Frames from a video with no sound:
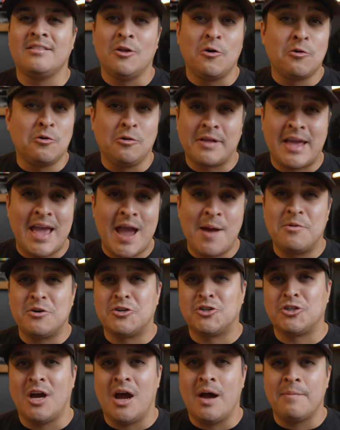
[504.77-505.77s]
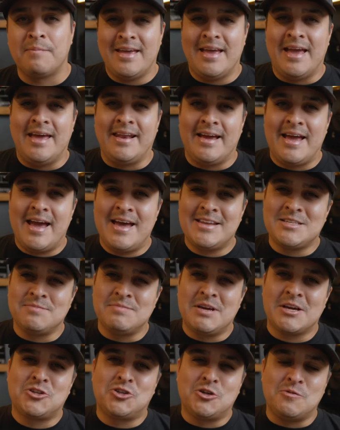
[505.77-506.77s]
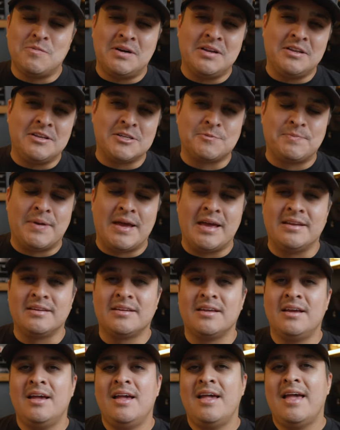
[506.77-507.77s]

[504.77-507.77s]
local camera shop and I had some extra money to spend.